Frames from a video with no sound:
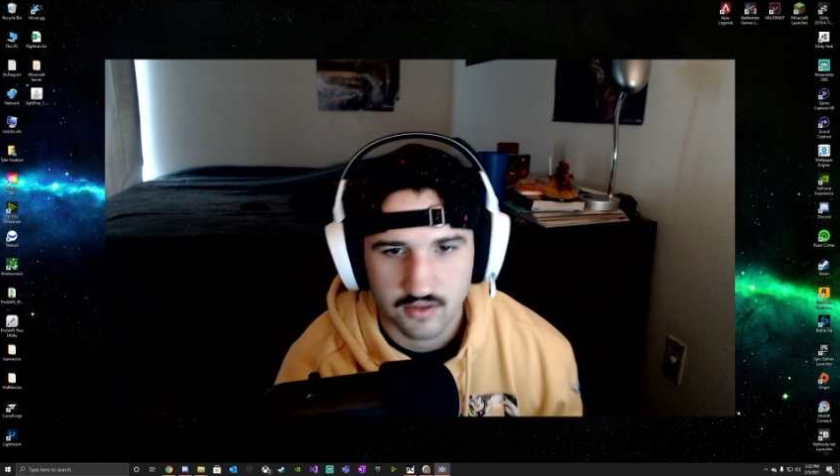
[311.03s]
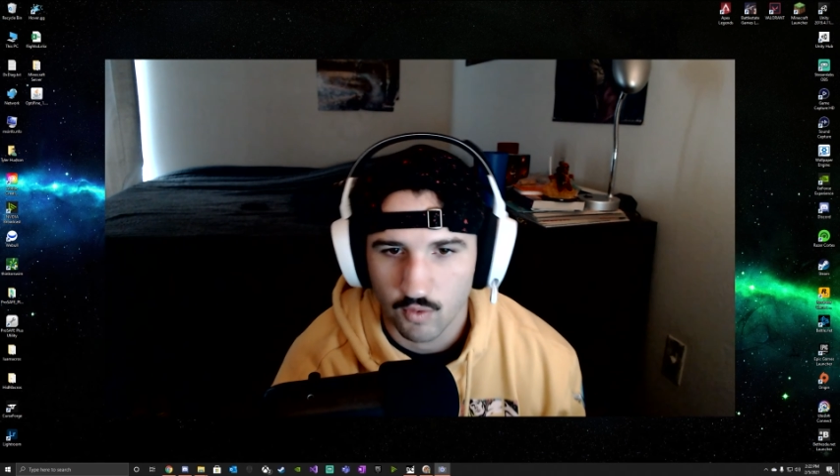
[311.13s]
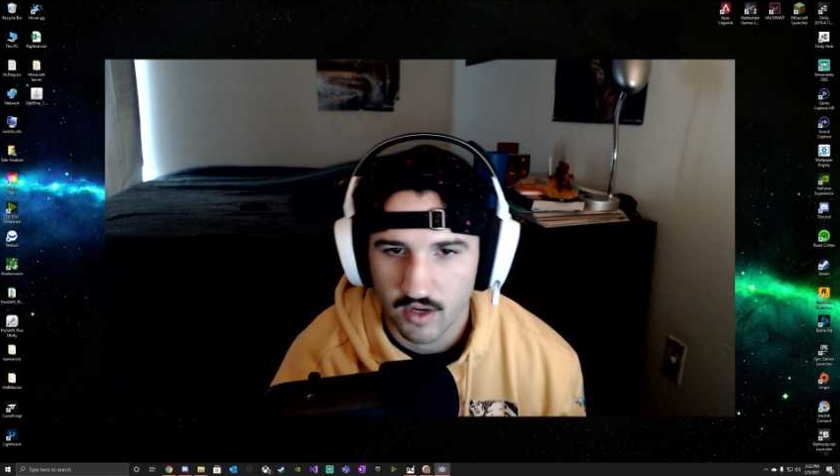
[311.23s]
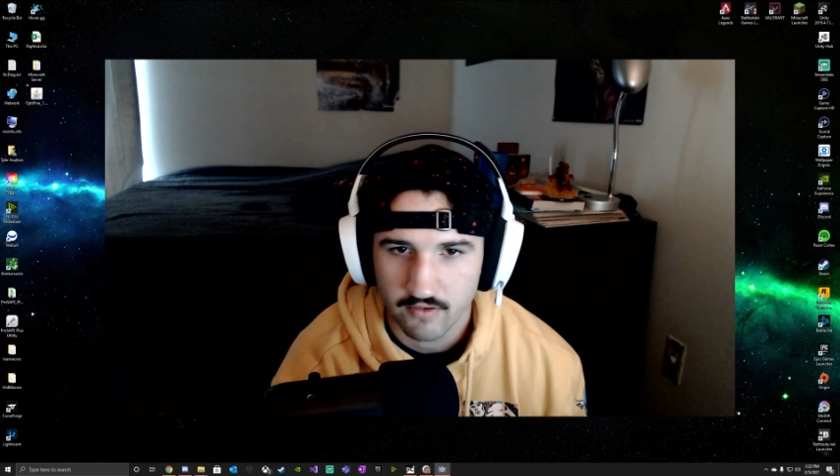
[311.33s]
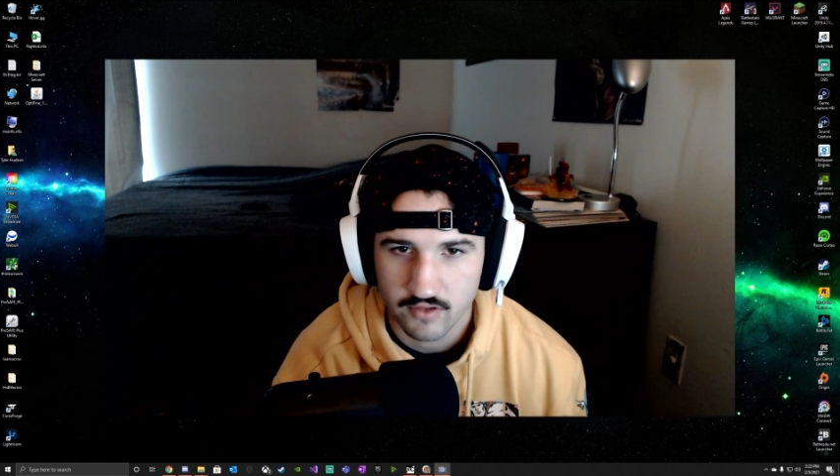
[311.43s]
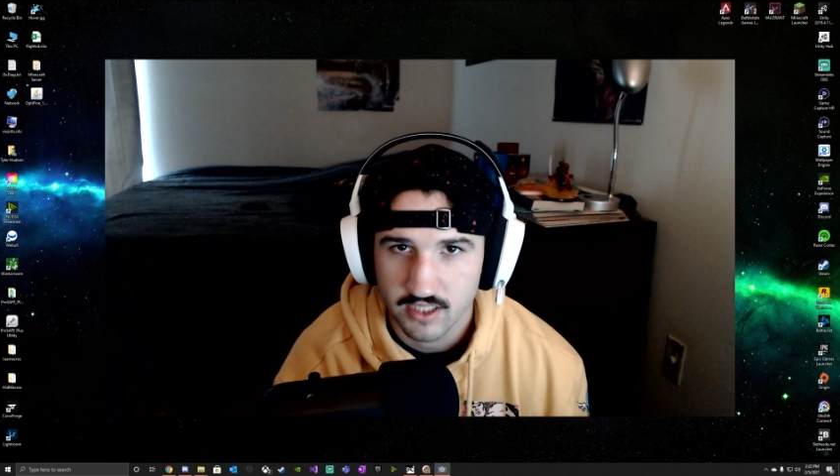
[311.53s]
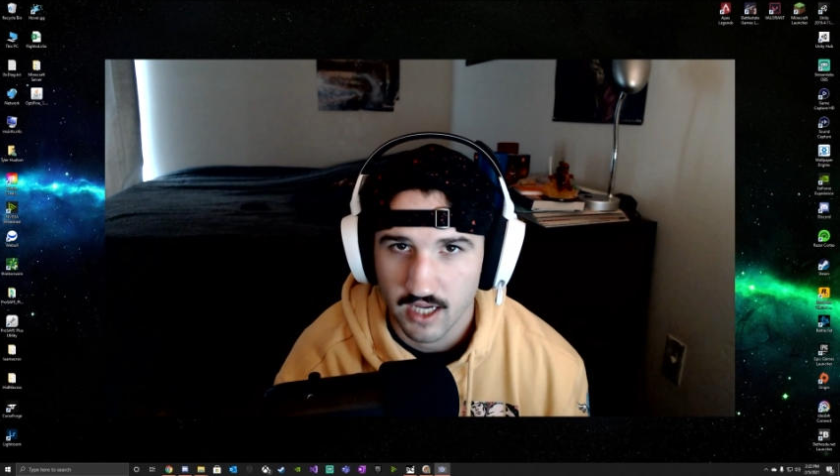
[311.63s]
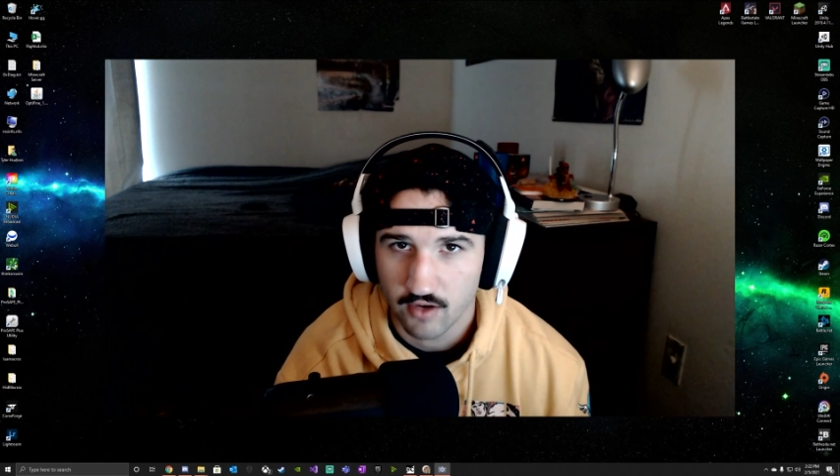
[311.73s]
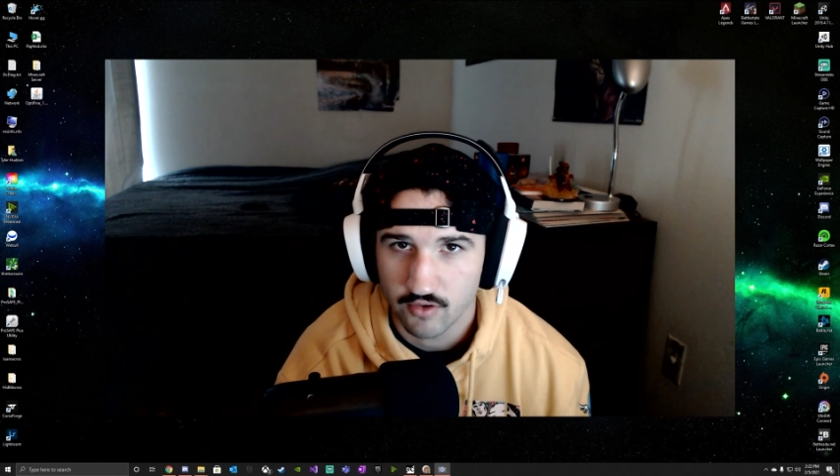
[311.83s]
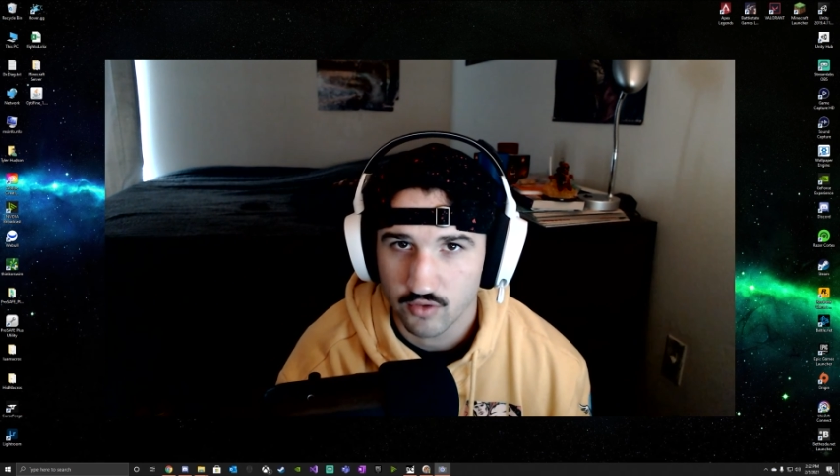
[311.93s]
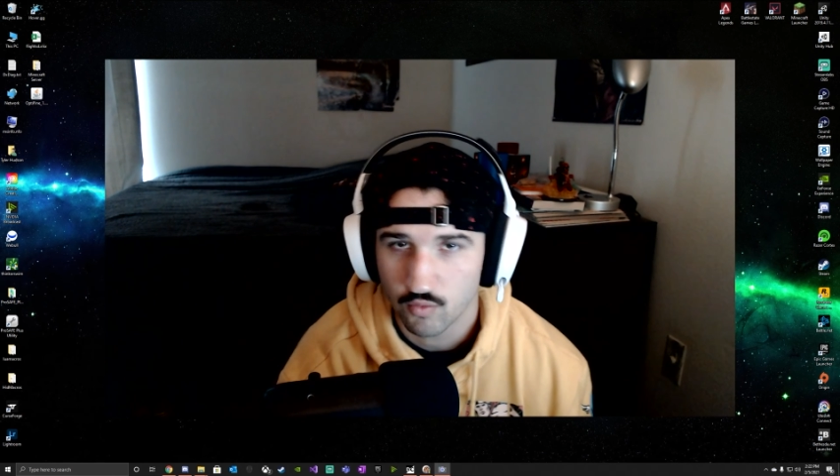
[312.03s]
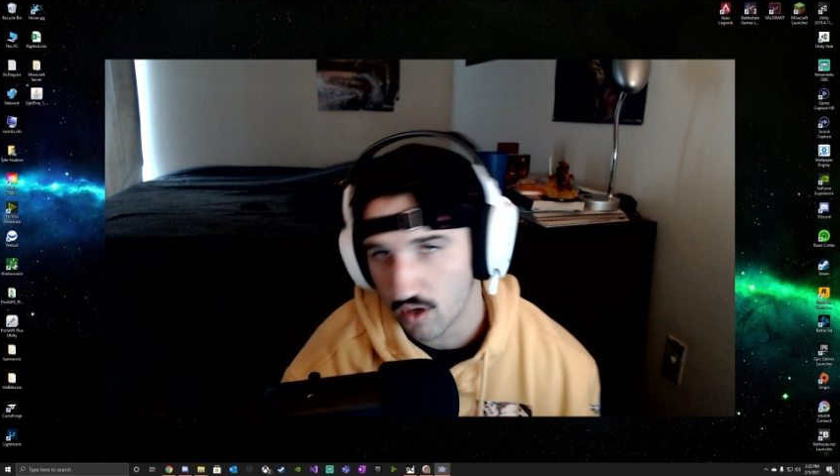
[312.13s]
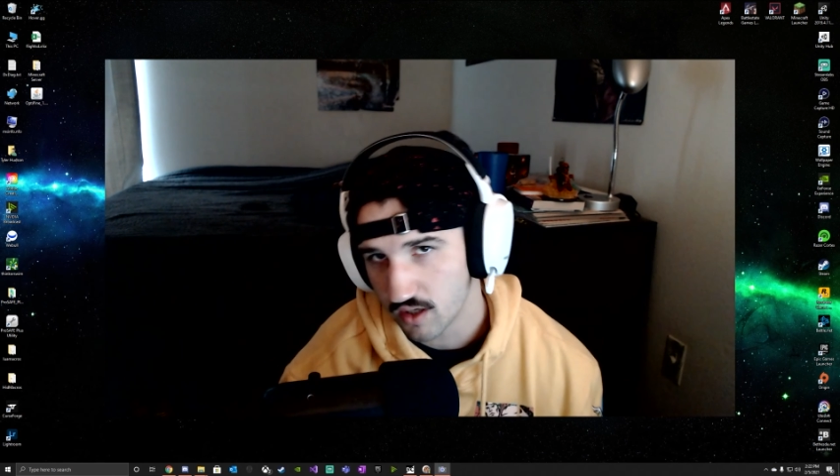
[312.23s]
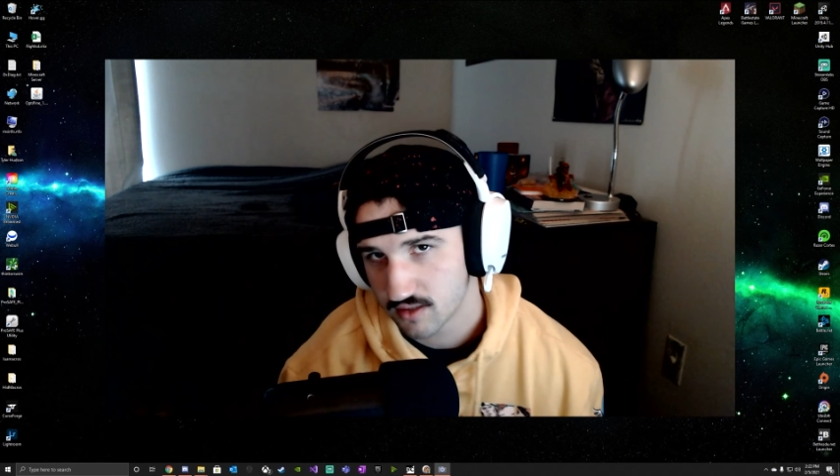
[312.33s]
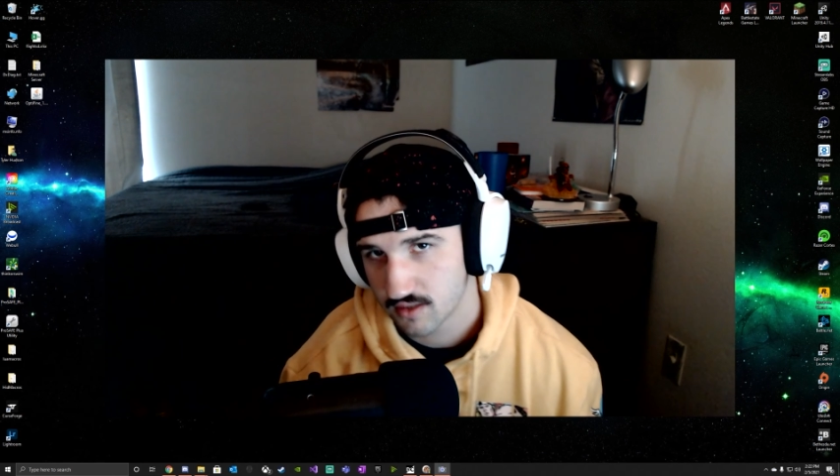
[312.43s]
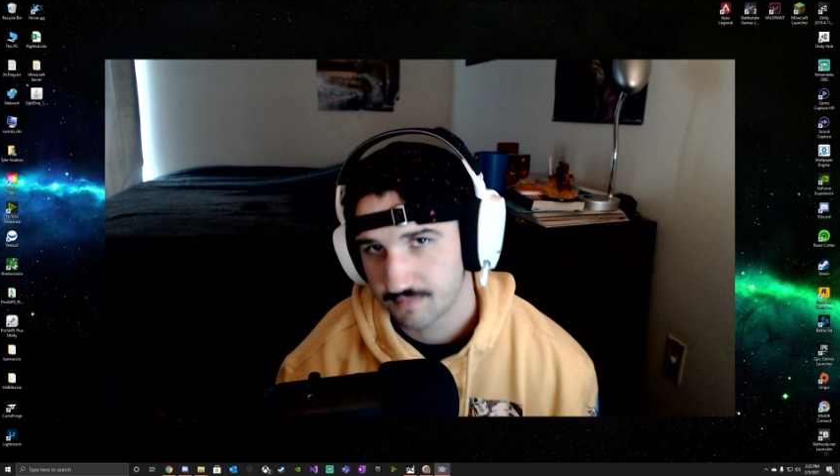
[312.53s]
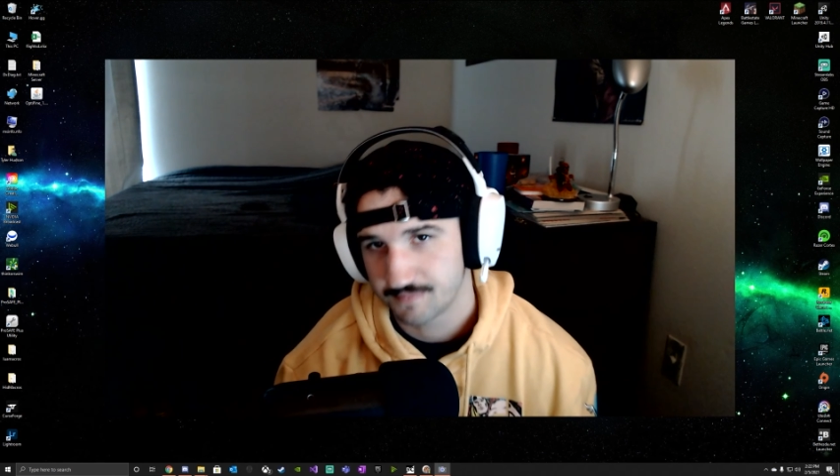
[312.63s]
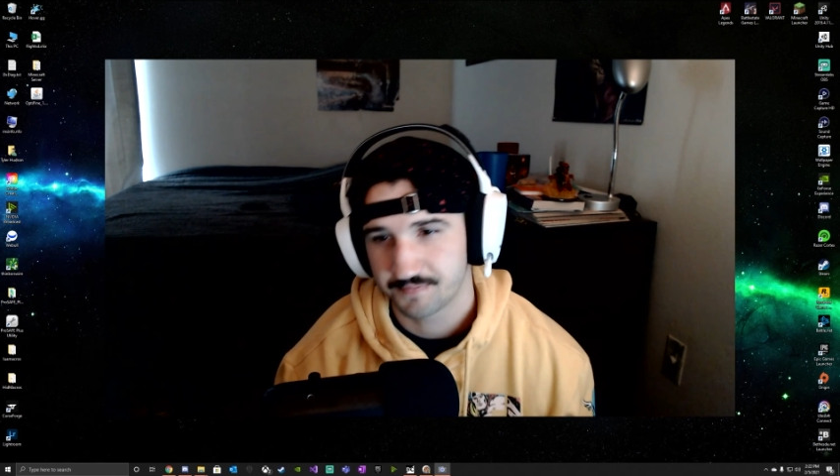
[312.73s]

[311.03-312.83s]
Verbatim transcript: whatever sound you want.